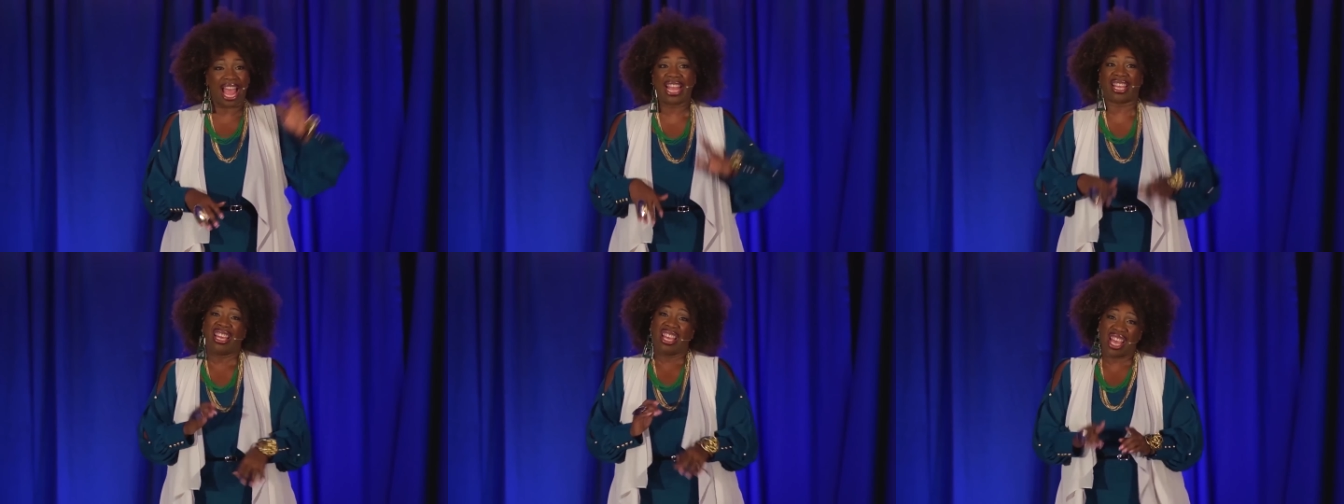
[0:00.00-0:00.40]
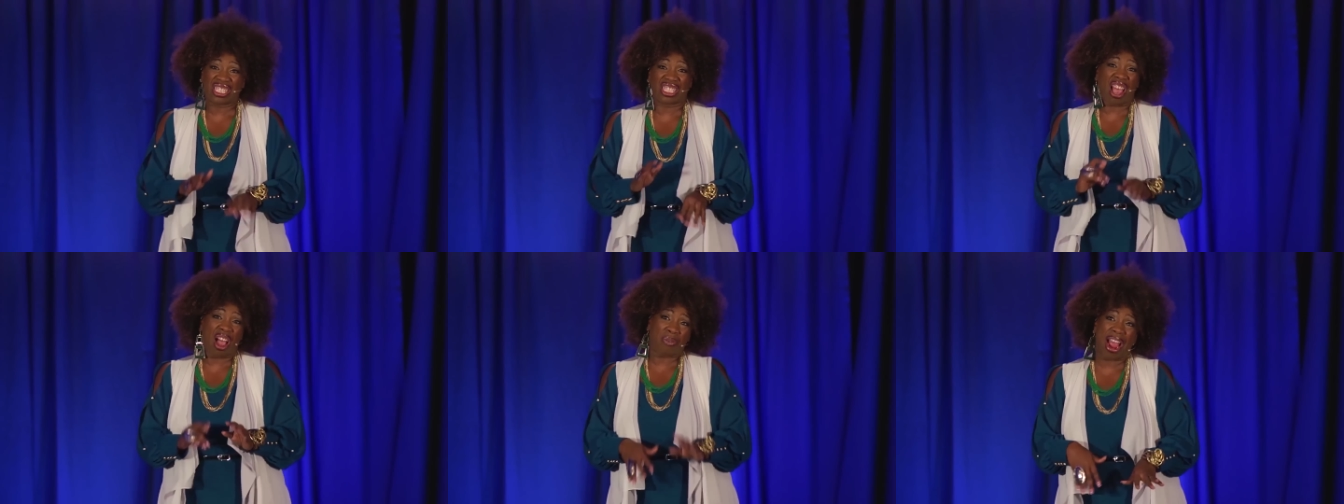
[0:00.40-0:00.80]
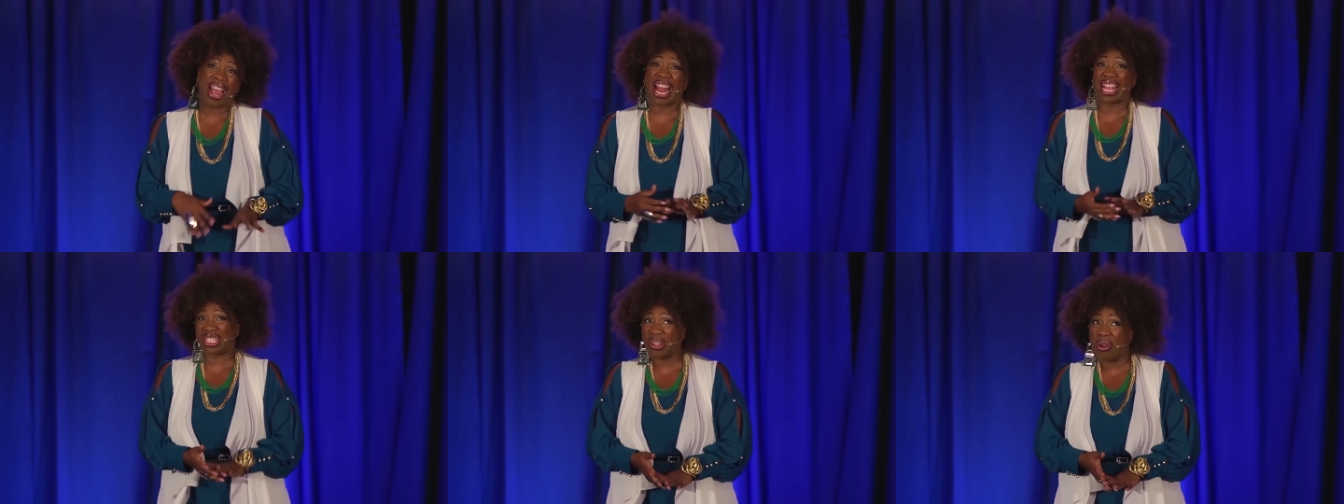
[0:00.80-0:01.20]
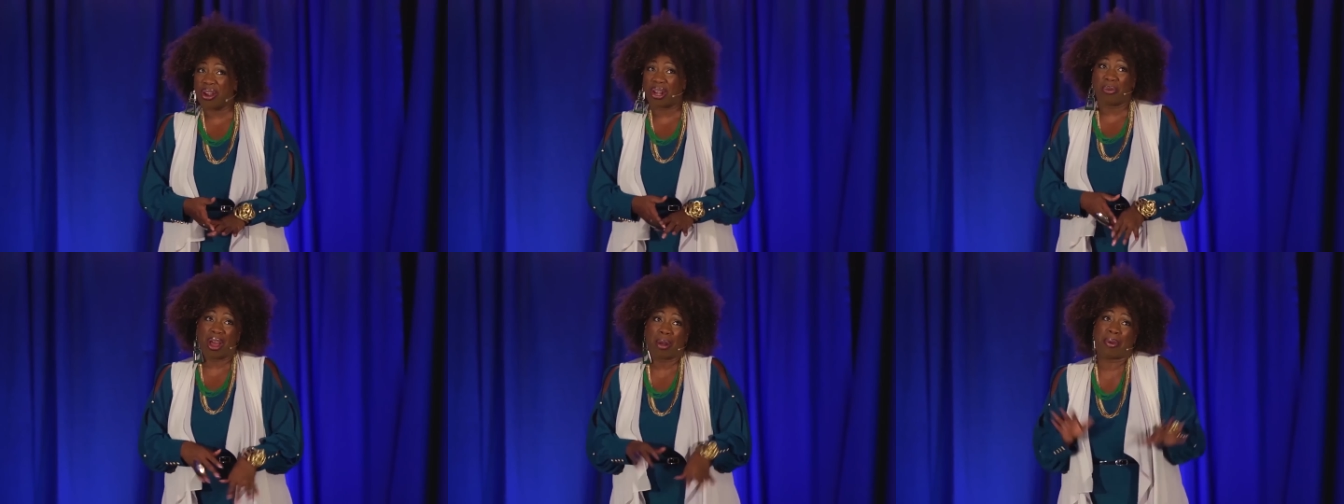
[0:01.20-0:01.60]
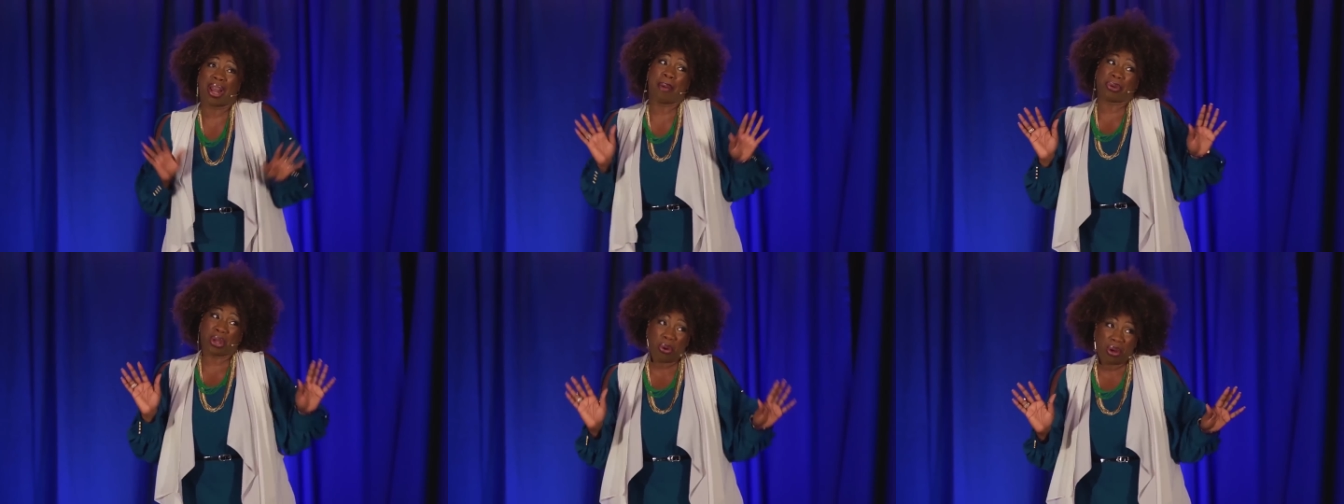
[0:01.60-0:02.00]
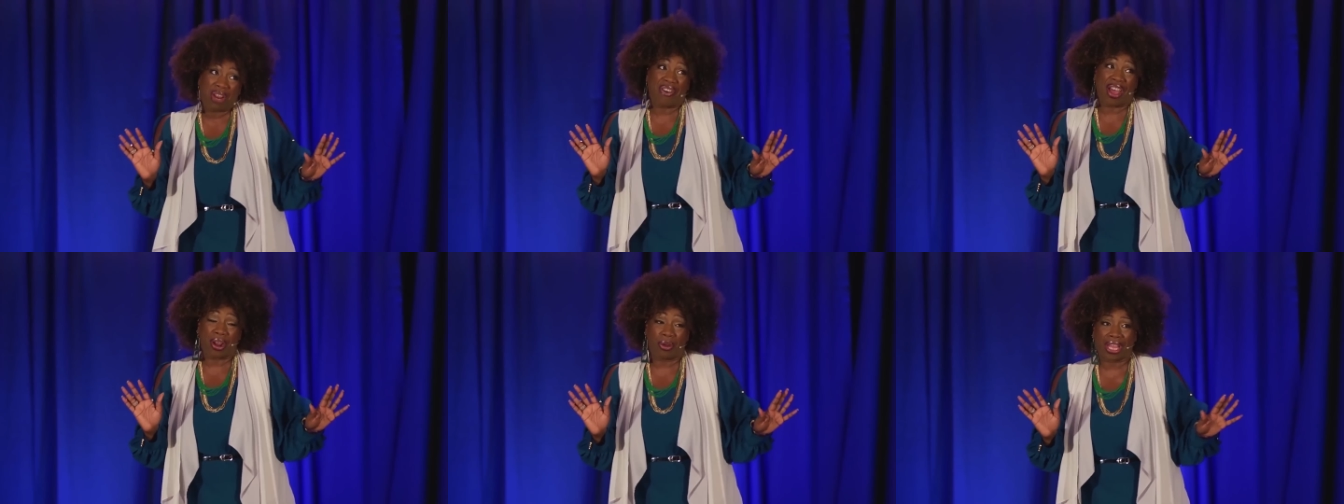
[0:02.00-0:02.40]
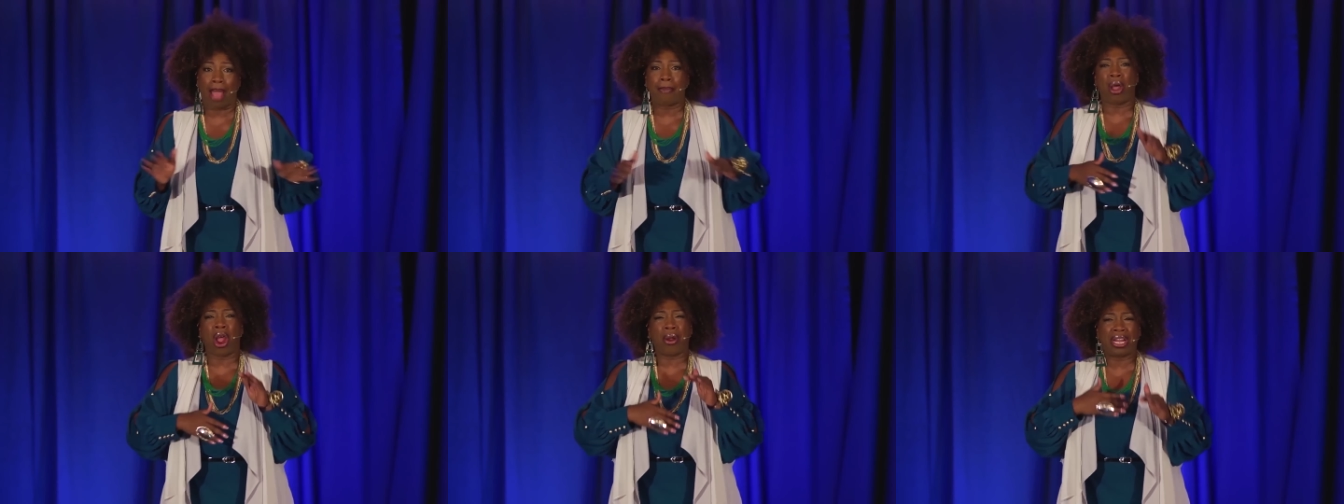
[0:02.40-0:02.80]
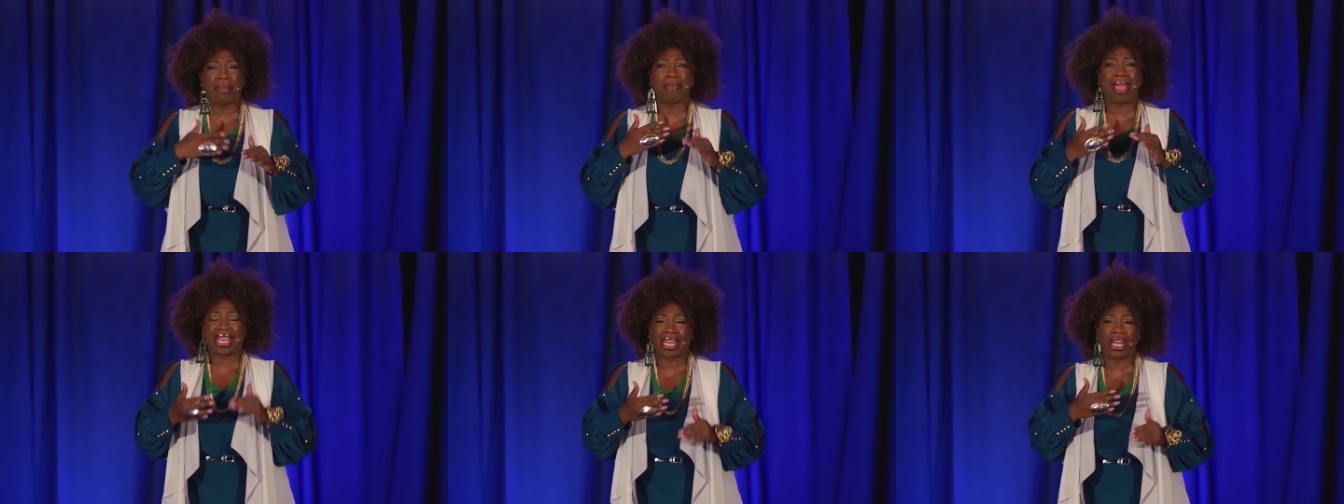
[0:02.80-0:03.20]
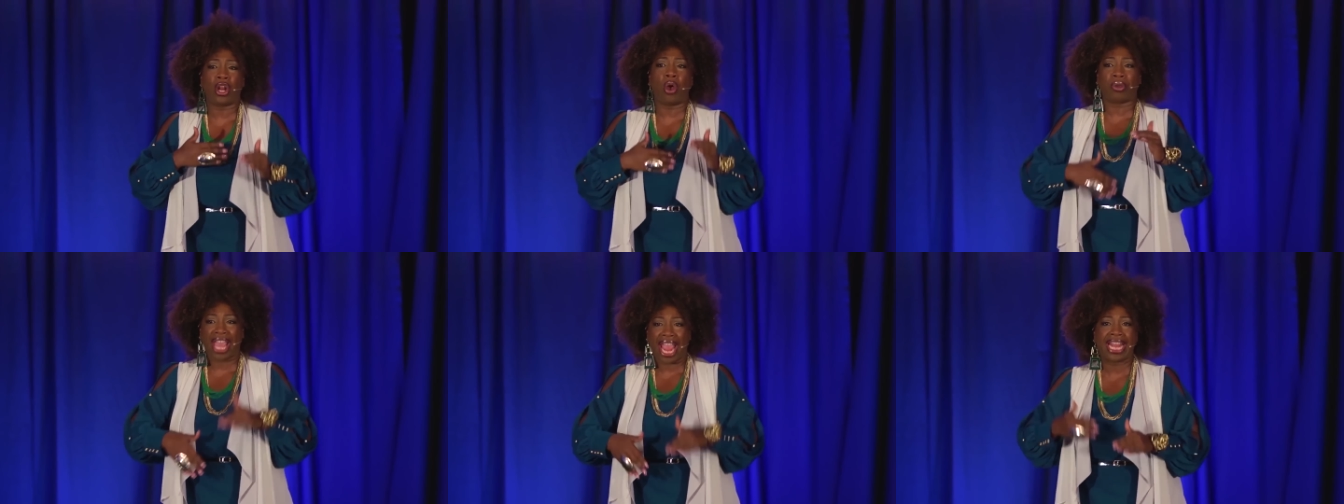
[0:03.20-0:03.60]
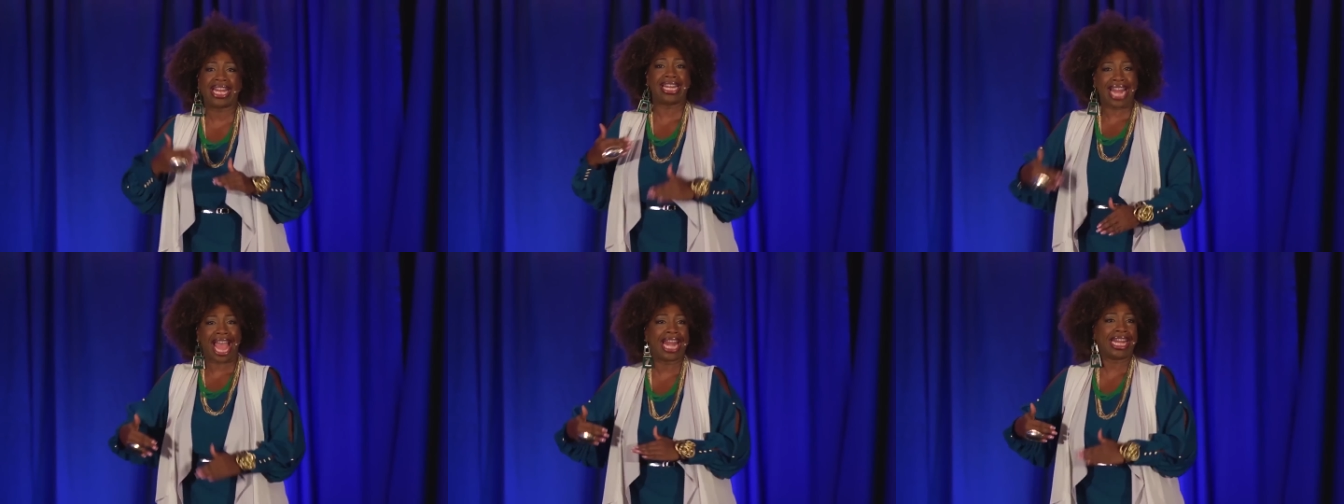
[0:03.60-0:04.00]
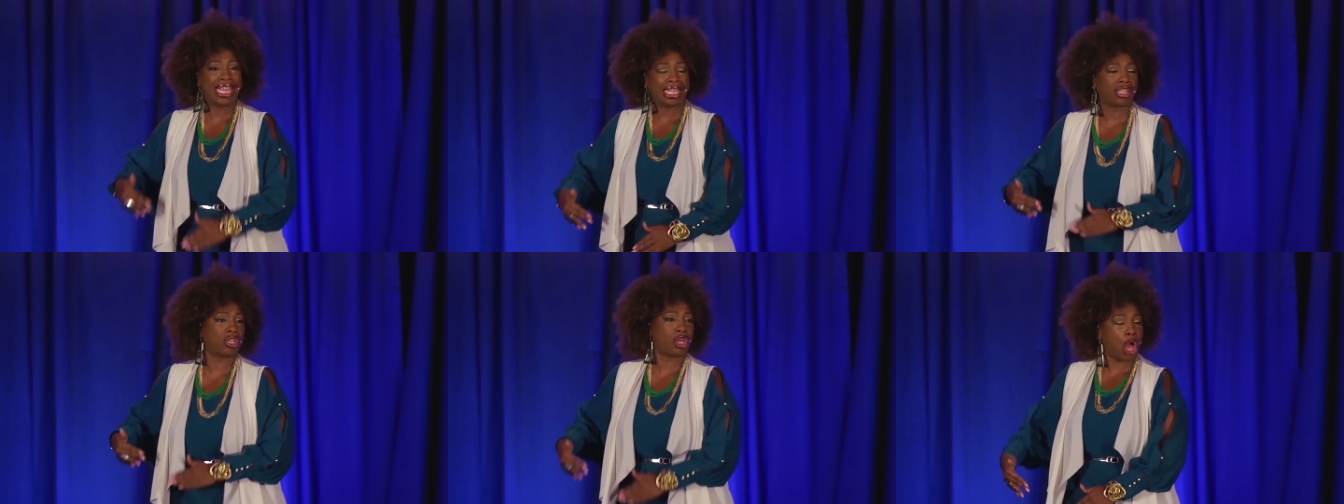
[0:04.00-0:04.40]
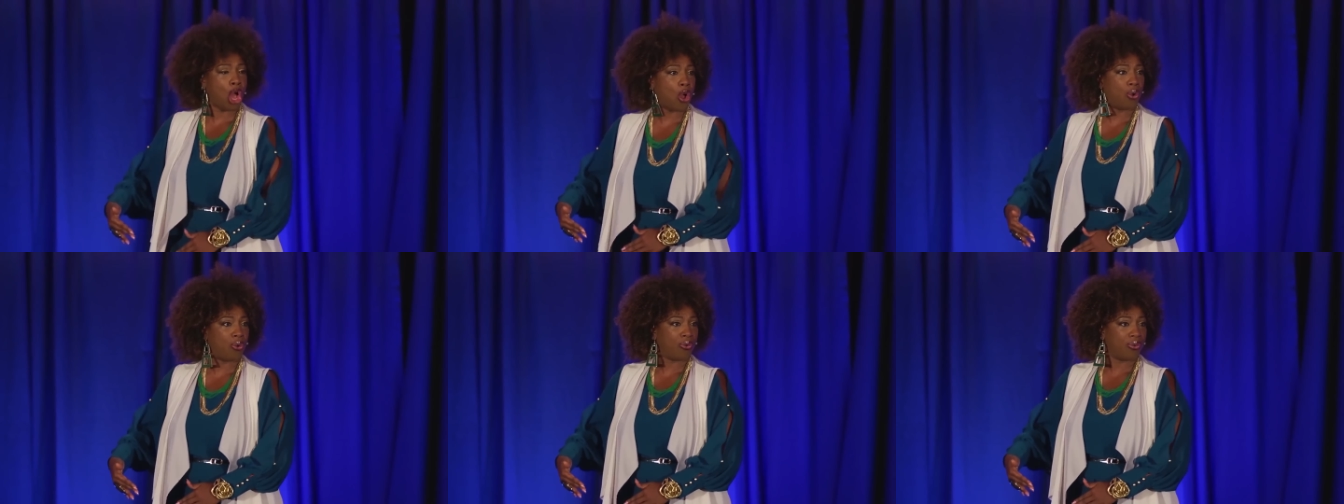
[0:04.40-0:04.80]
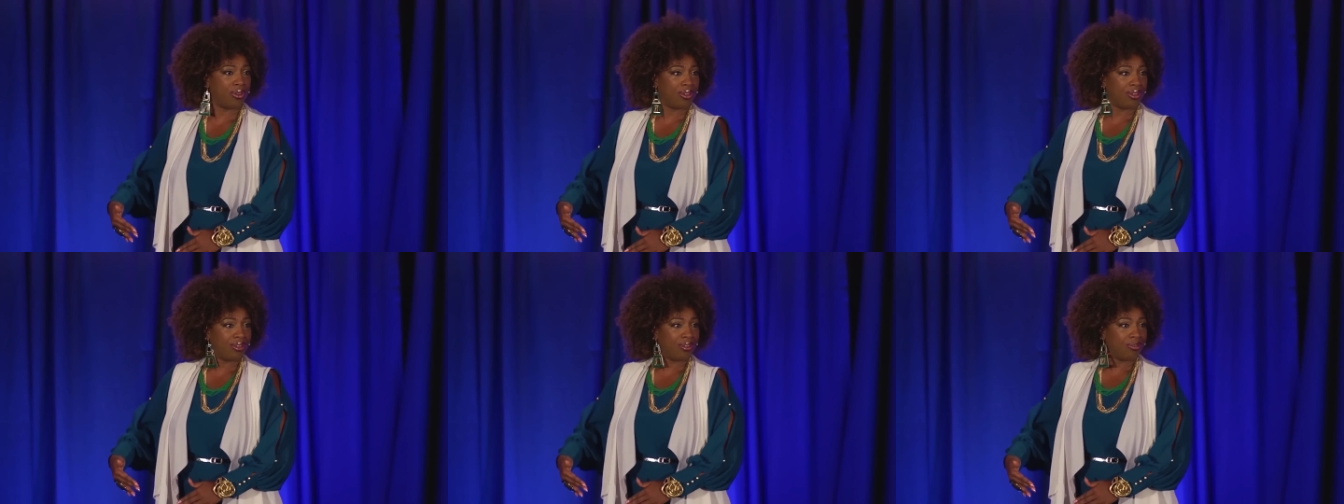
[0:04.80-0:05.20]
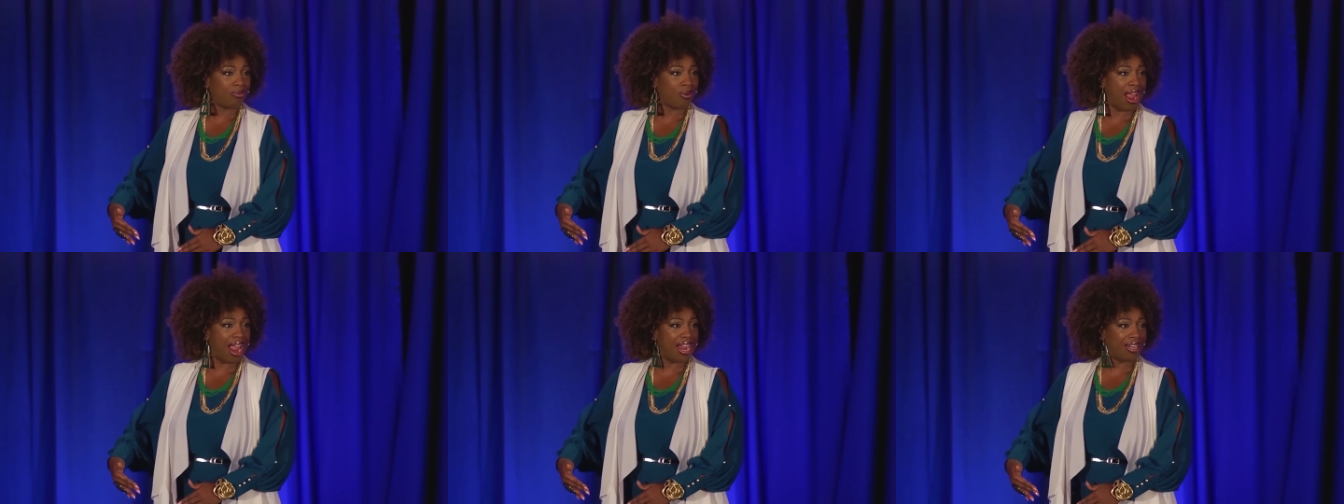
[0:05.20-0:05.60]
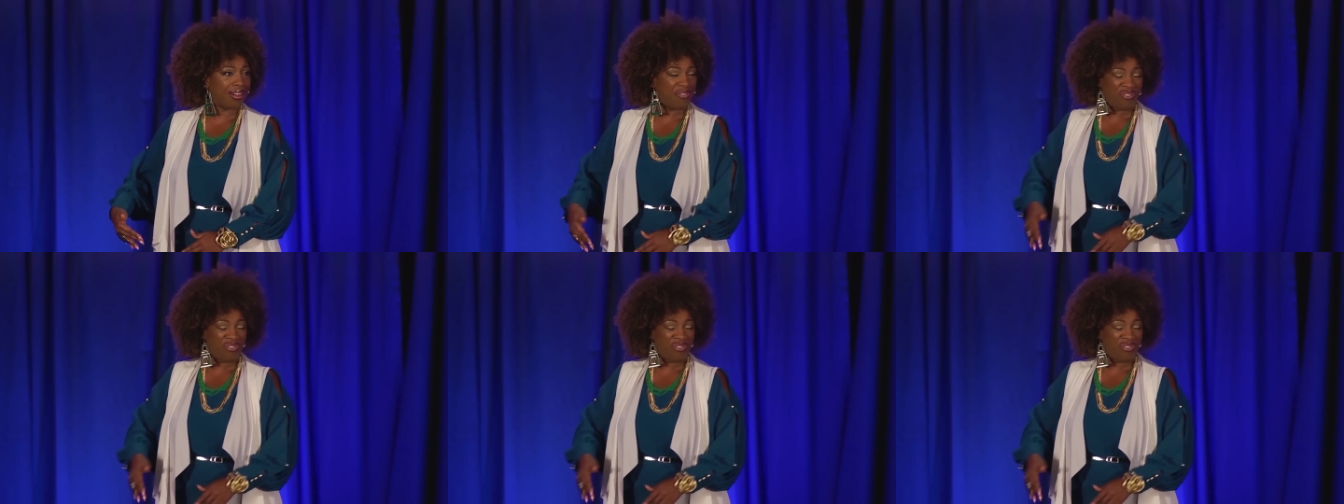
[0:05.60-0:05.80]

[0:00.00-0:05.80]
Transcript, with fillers: Like, it's all right. I sort of want it, but I'm cool if I don't get it. I'm already making it okay to not hit the goal, right?